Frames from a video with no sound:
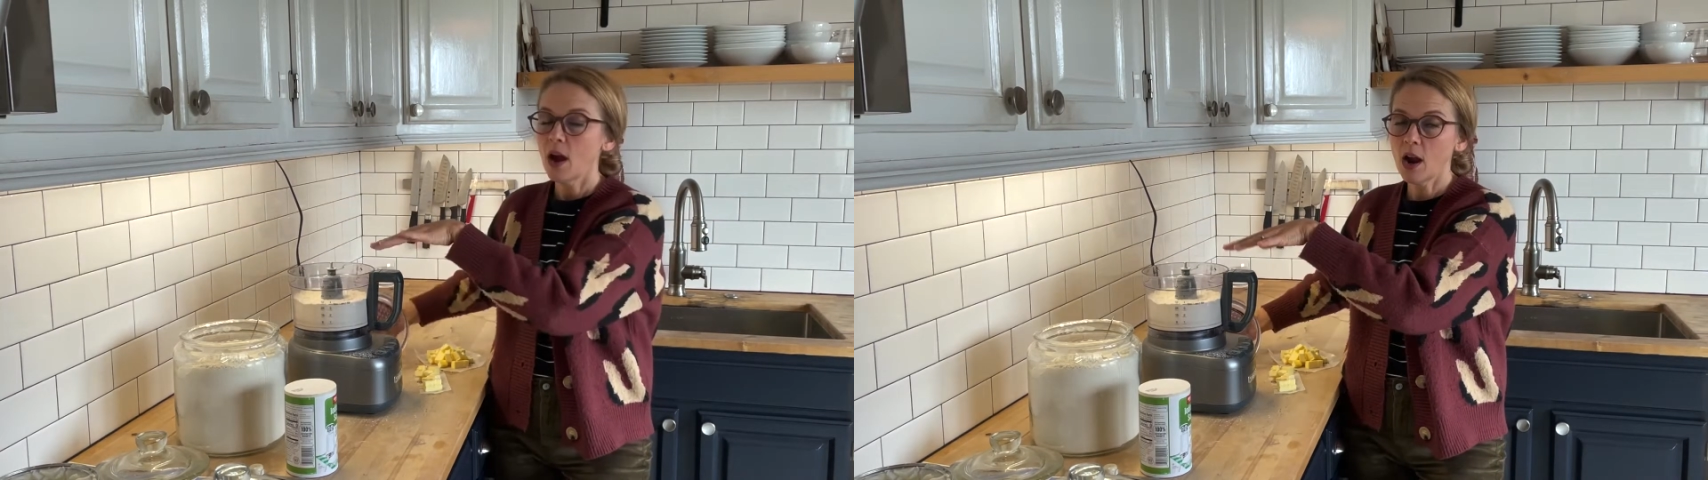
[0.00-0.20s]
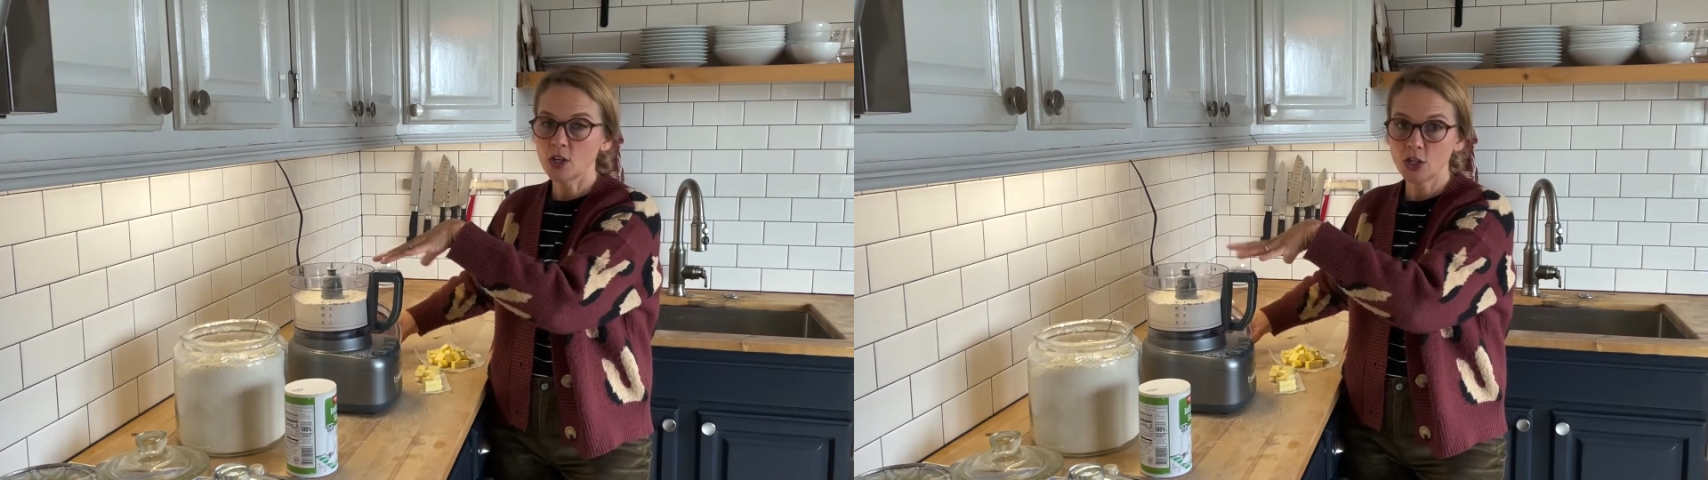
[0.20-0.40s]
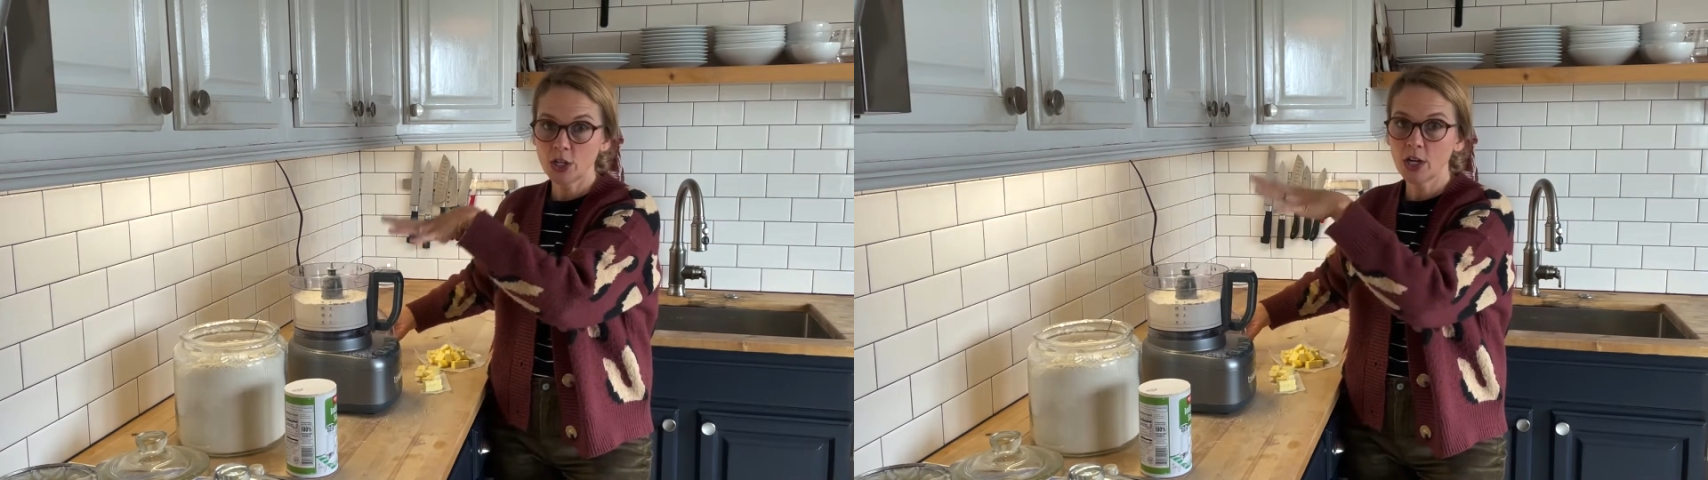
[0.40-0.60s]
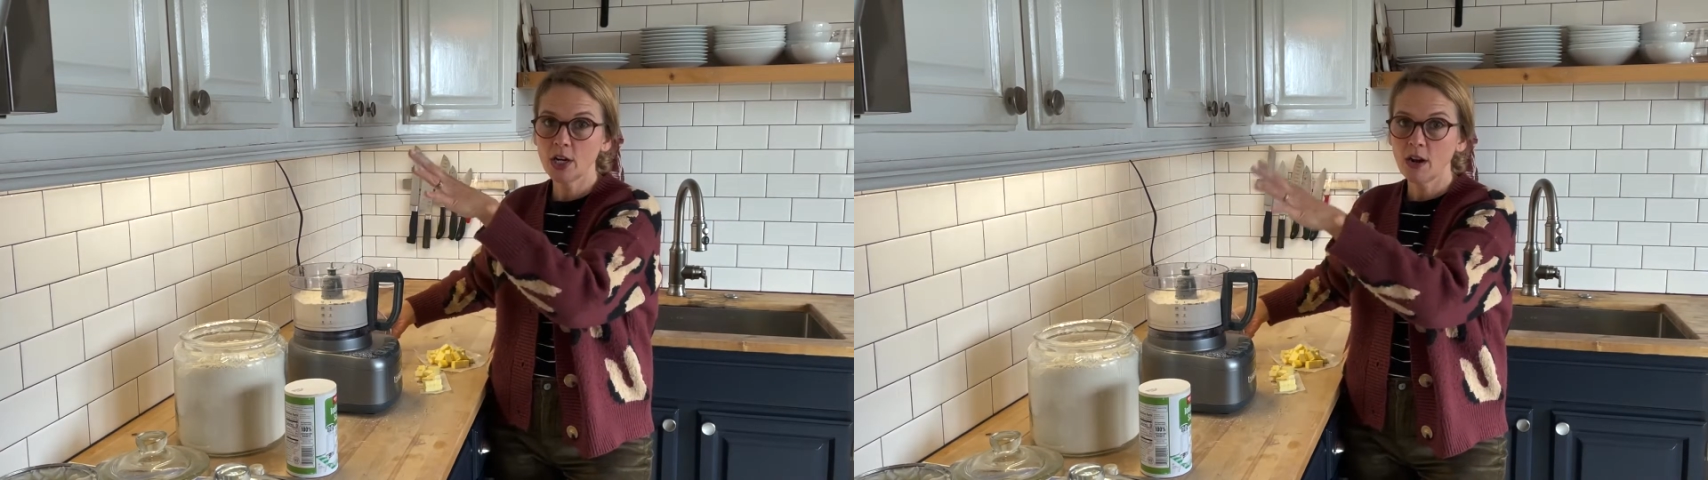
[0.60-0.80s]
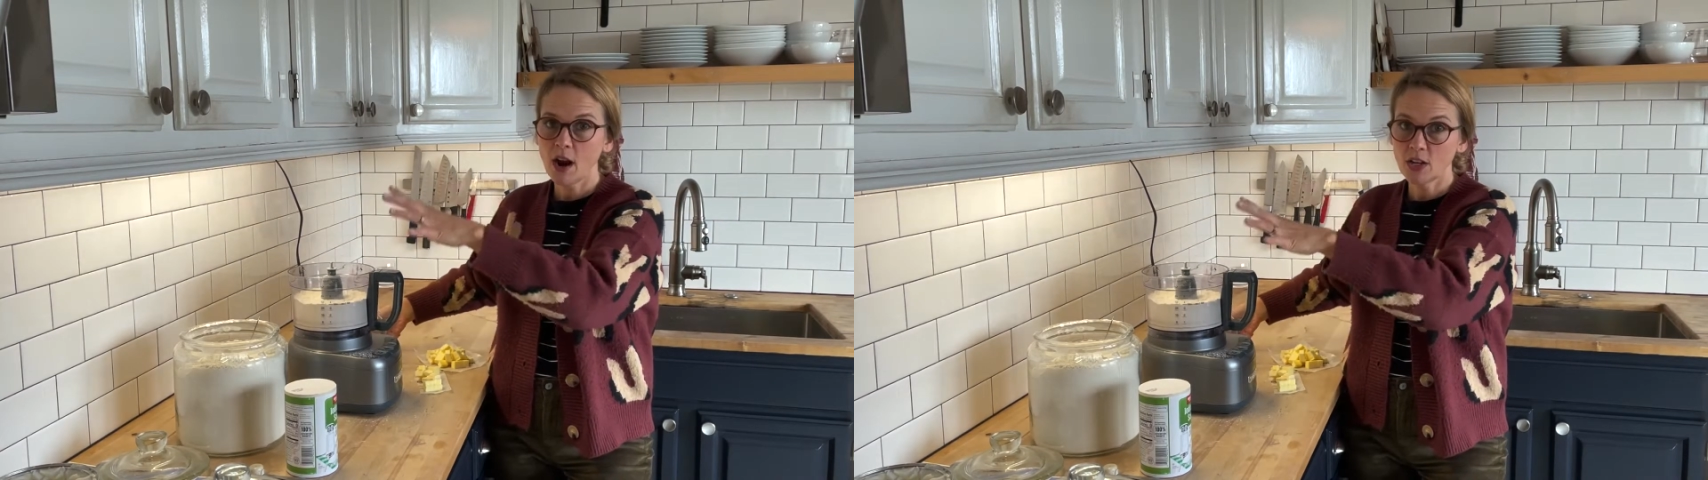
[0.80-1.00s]
our
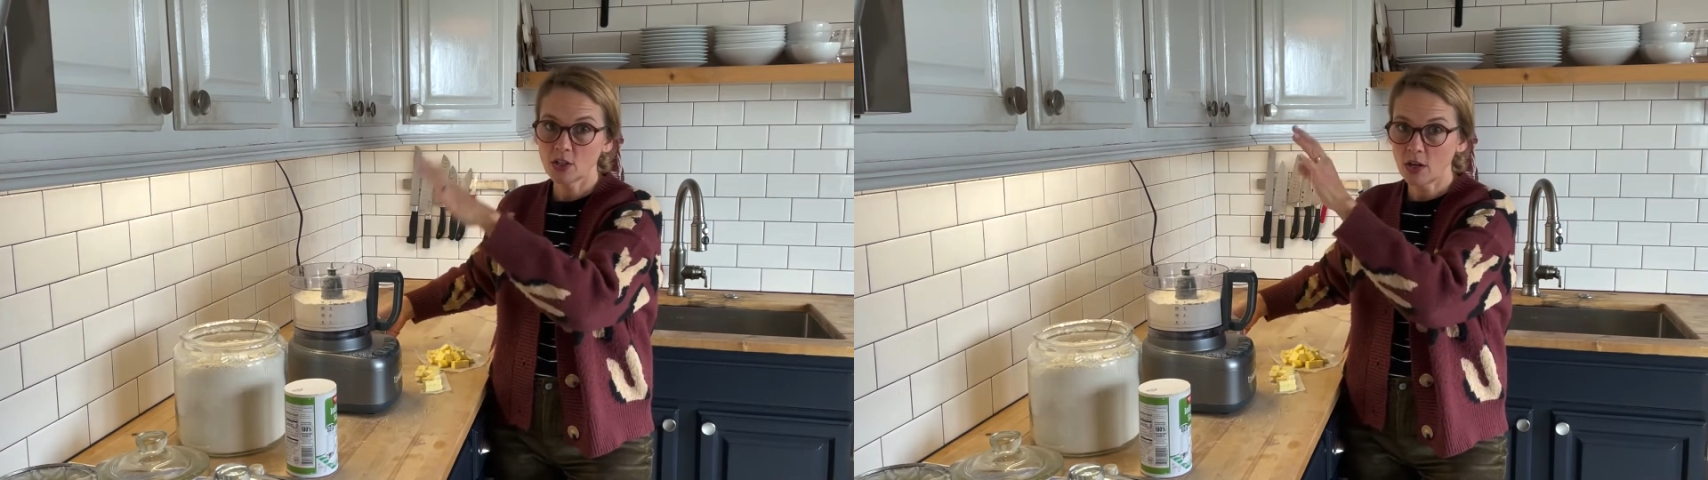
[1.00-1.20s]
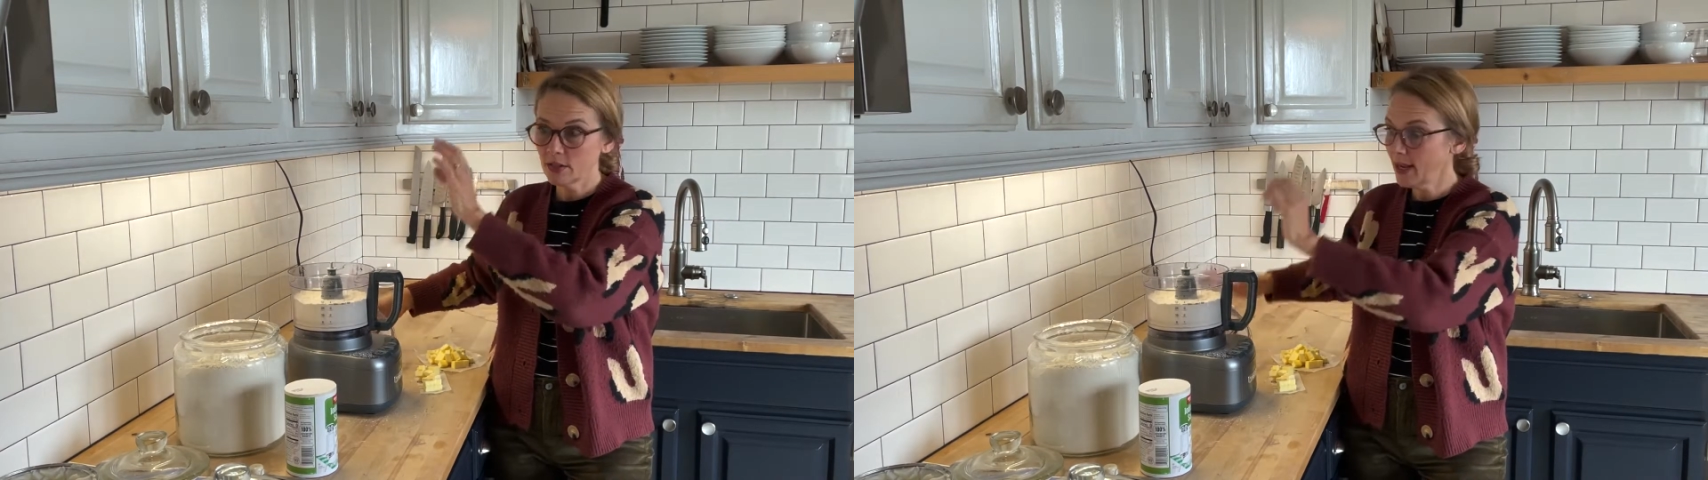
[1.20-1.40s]
sugar, our salt,